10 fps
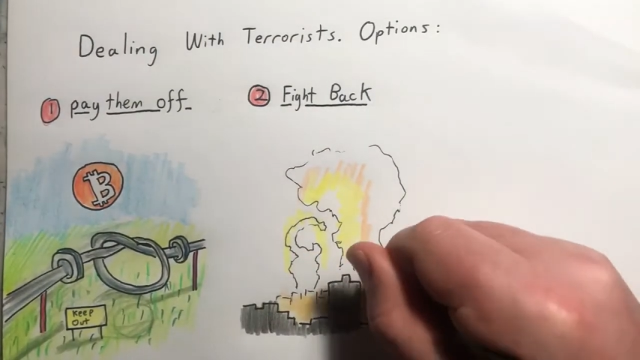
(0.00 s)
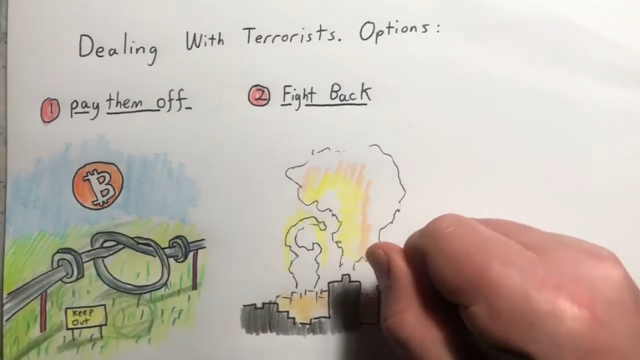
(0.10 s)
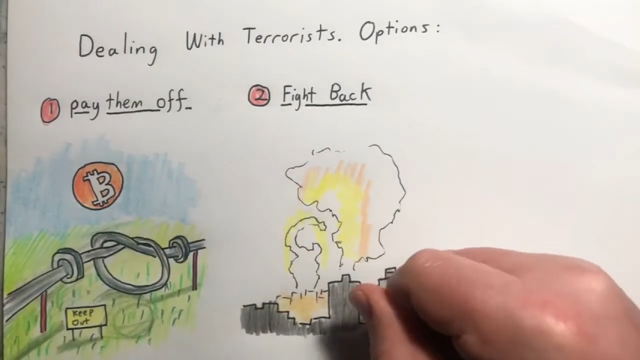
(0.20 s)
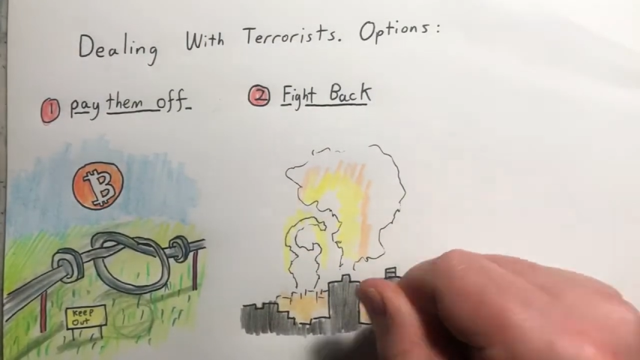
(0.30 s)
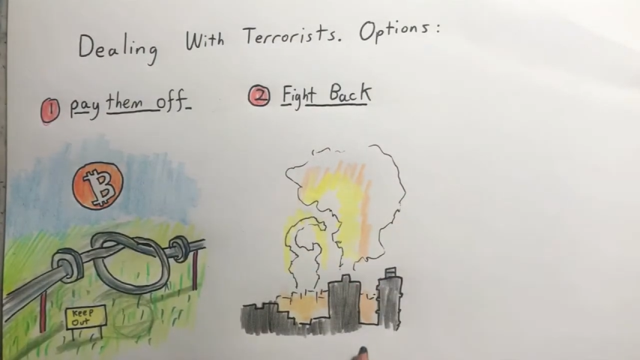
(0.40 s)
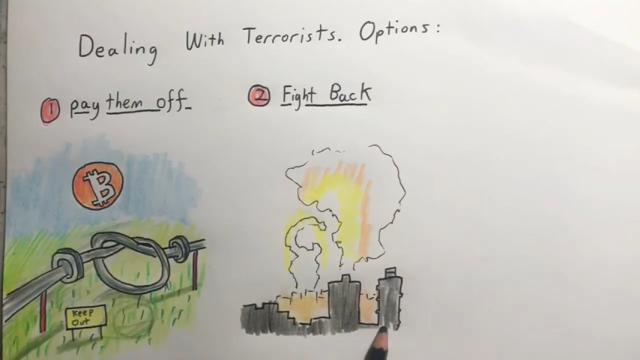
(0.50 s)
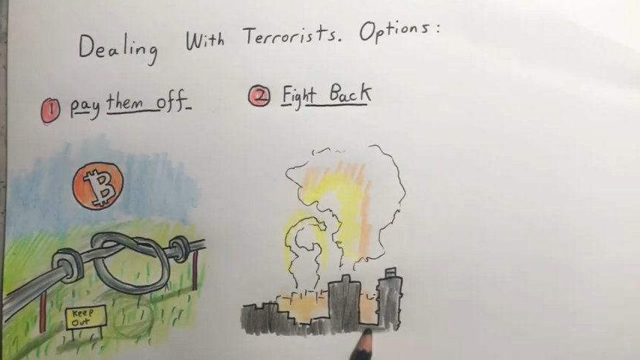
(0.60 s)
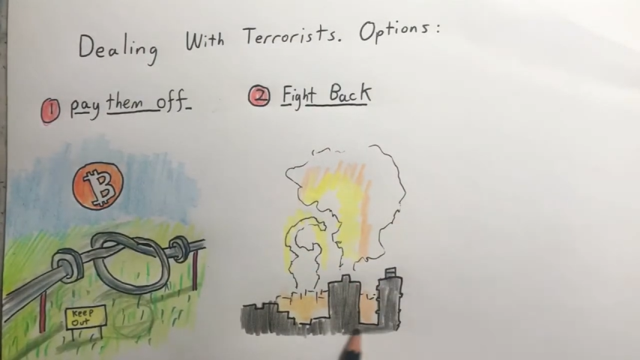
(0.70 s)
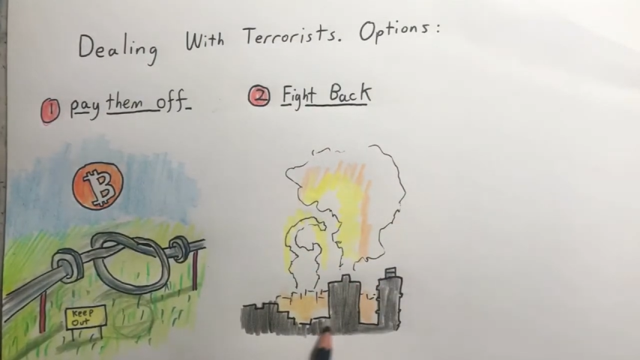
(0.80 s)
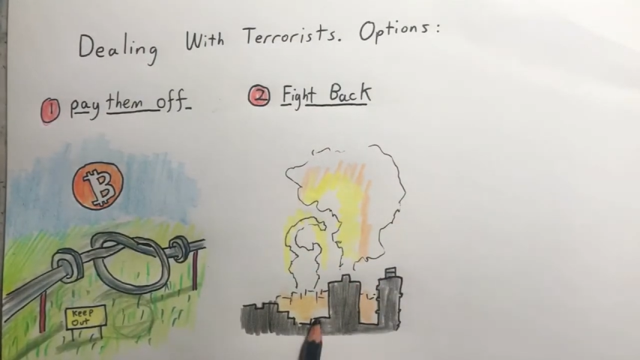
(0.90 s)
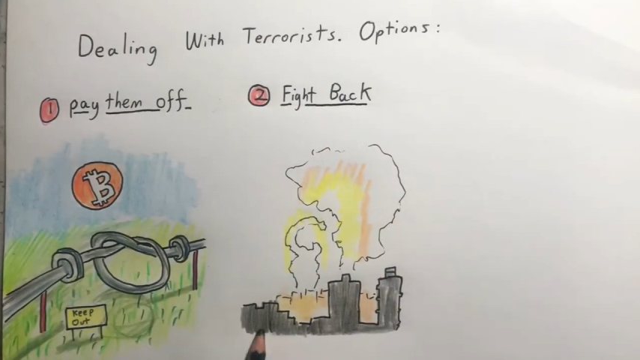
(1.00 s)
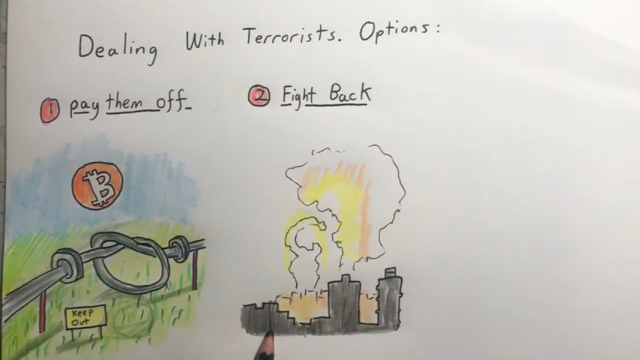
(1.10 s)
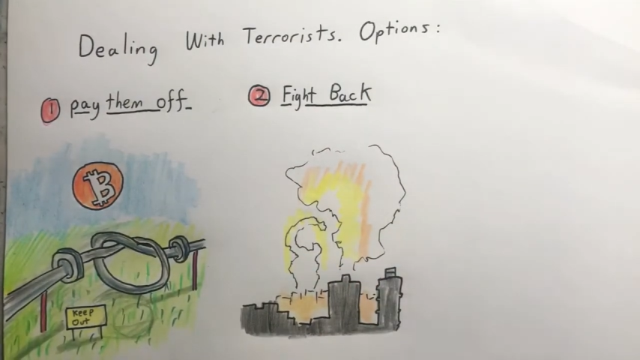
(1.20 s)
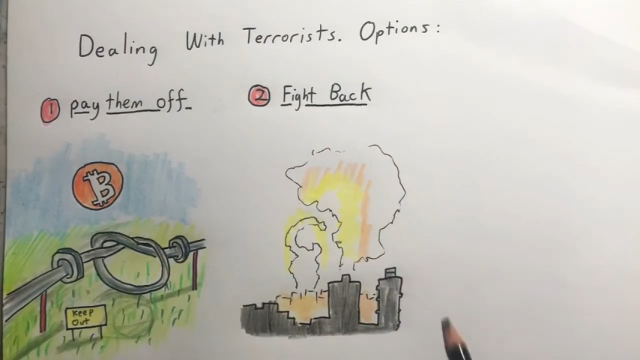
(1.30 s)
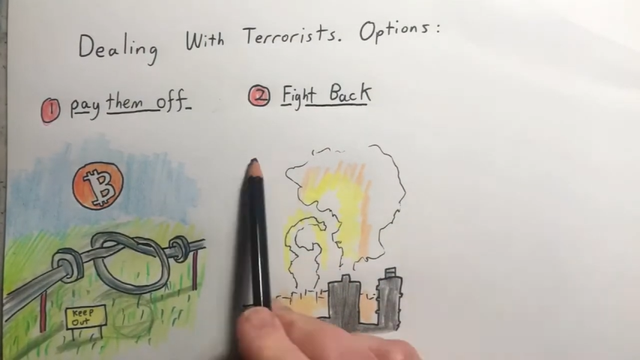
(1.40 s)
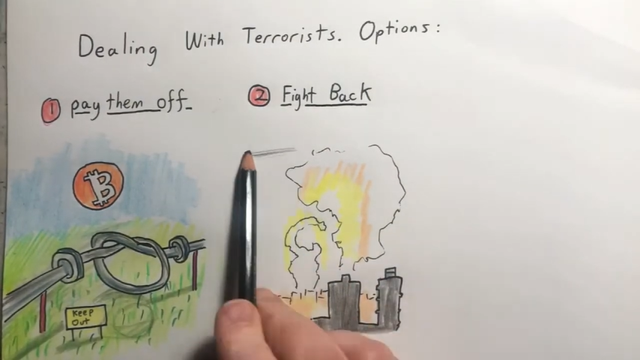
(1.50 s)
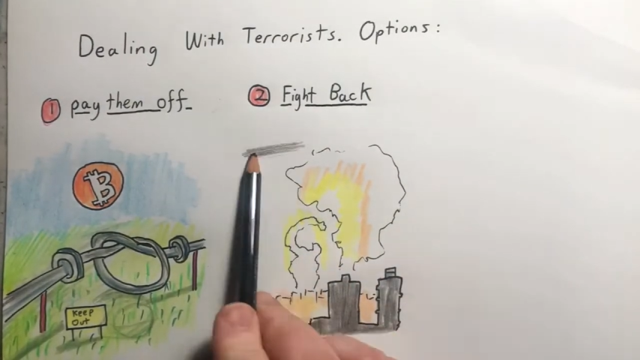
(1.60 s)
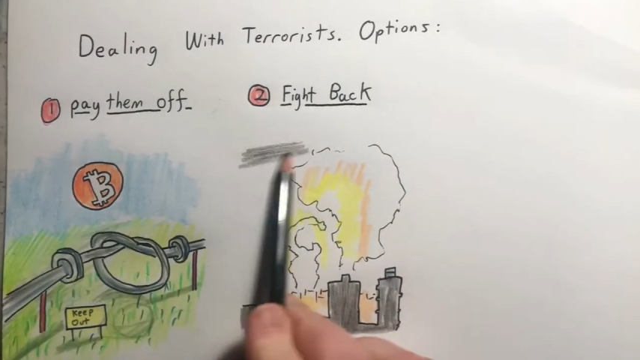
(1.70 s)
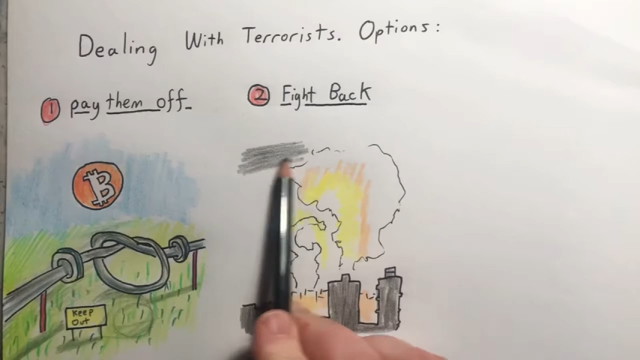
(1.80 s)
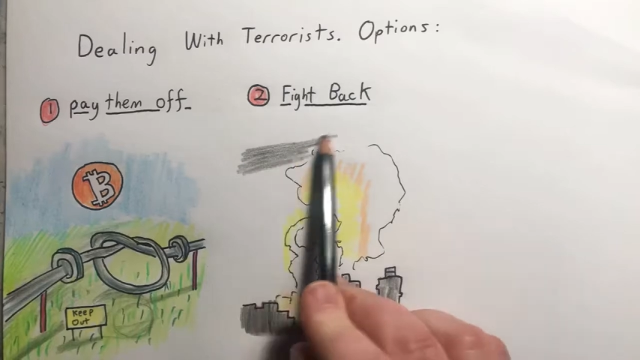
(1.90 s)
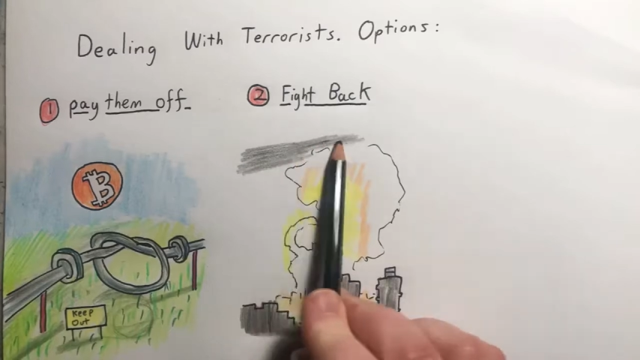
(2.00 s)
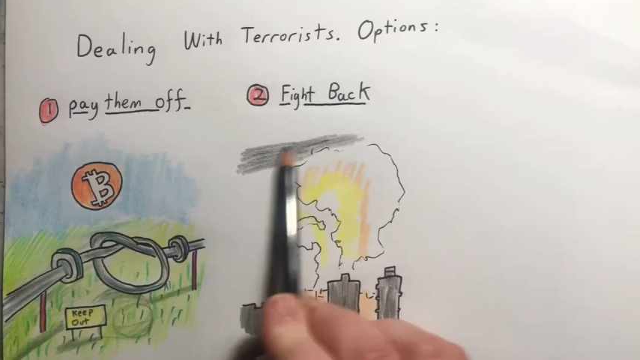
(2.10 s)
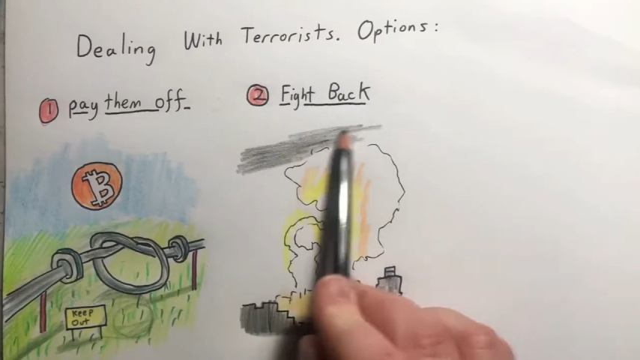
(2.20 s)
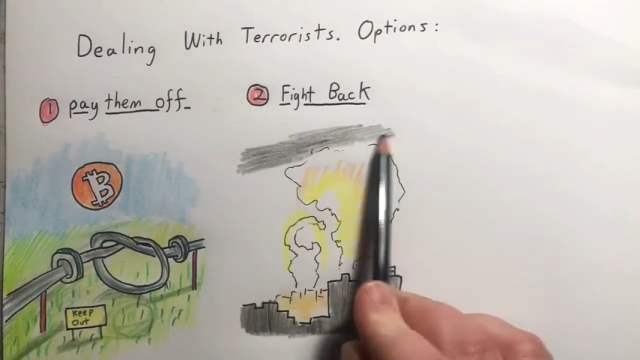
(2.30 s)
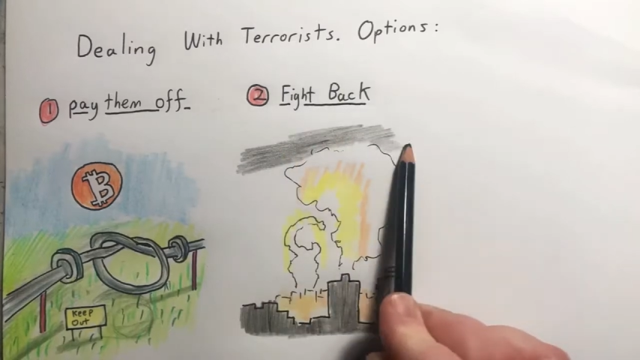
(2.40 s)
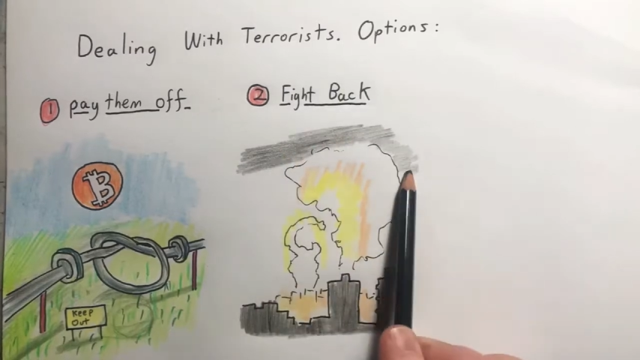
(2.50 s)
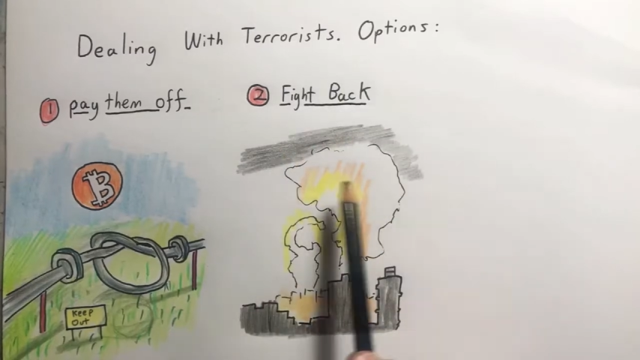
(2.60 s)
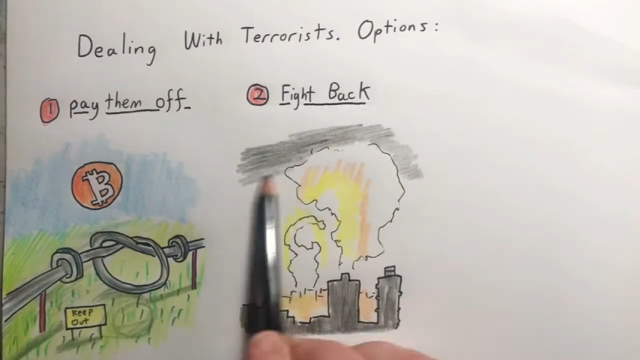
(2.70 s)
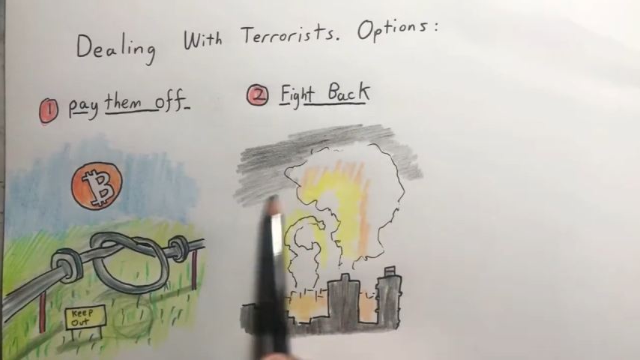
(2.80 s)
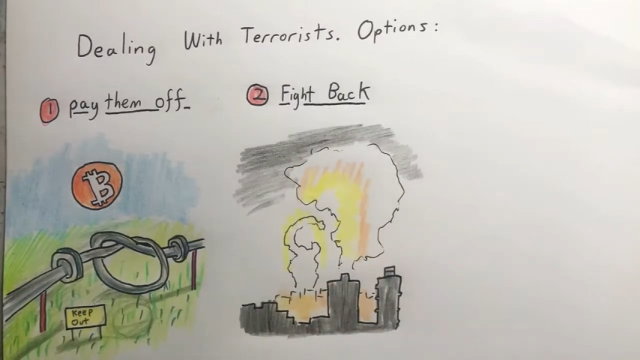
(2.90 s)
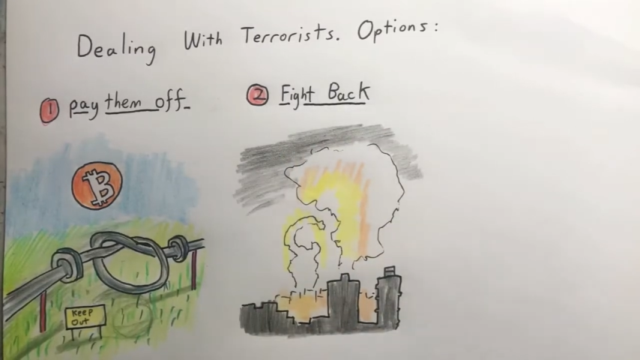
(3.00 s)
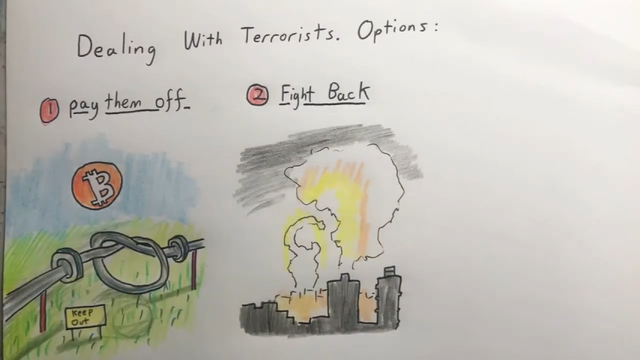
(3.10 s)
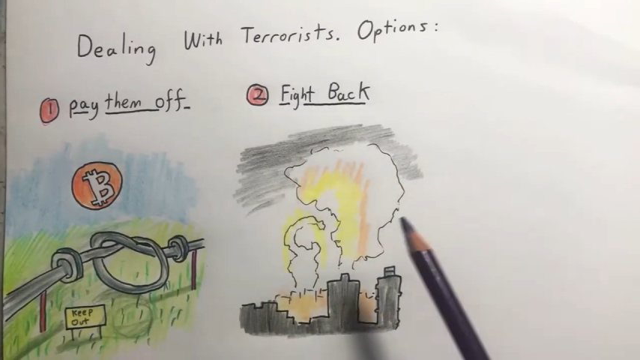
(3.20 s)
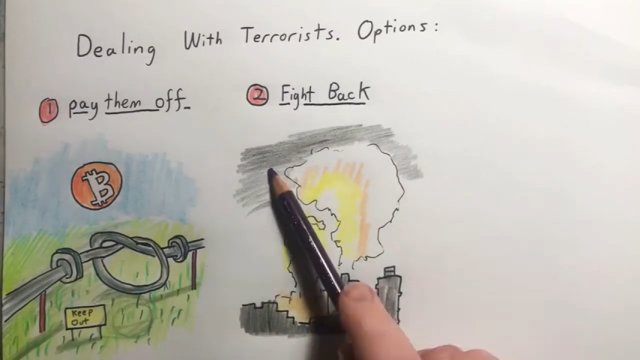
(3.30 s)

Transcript: No face is visible, so there are no lips to read.